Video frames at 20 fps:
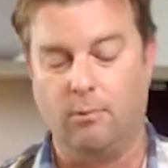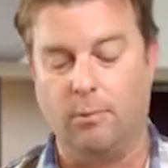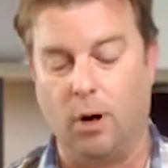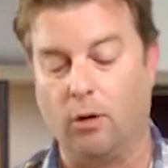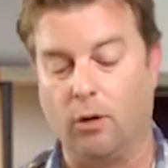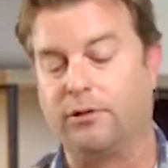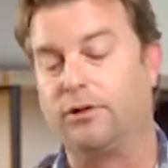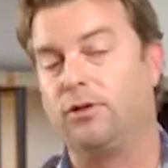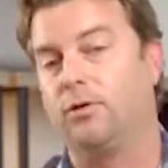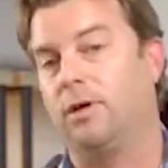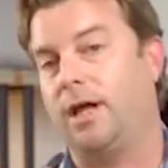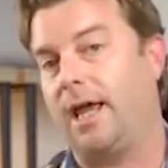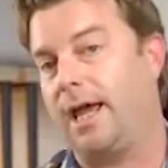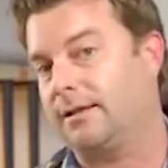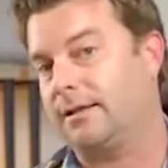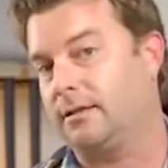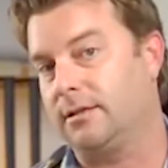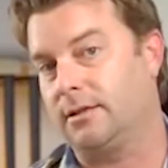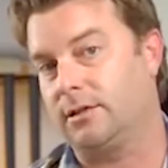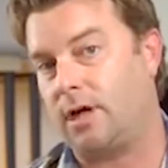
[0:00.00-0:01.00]
Both do an
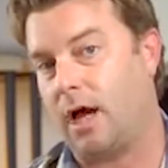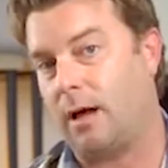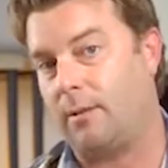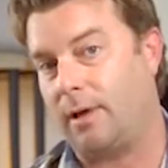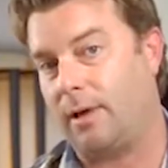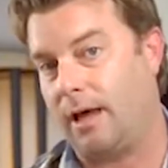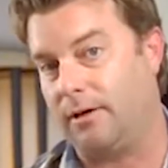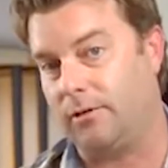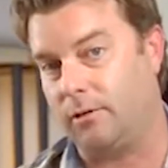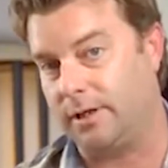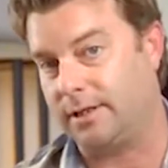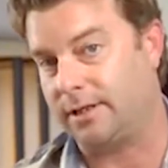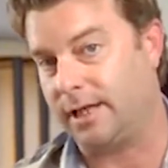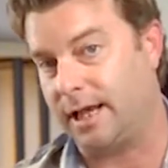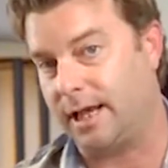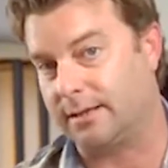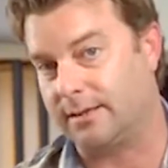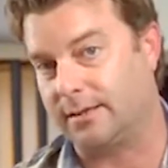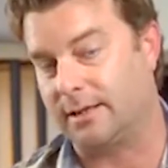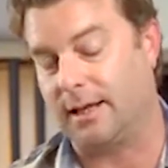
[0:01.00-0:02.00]
excellent job at noise
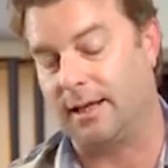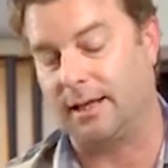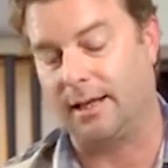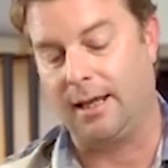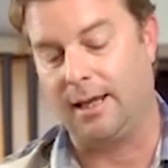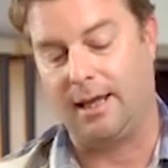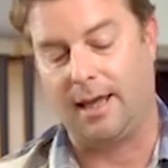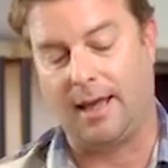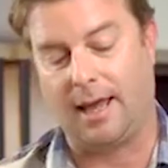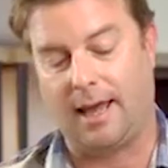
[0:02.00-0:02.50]
canceling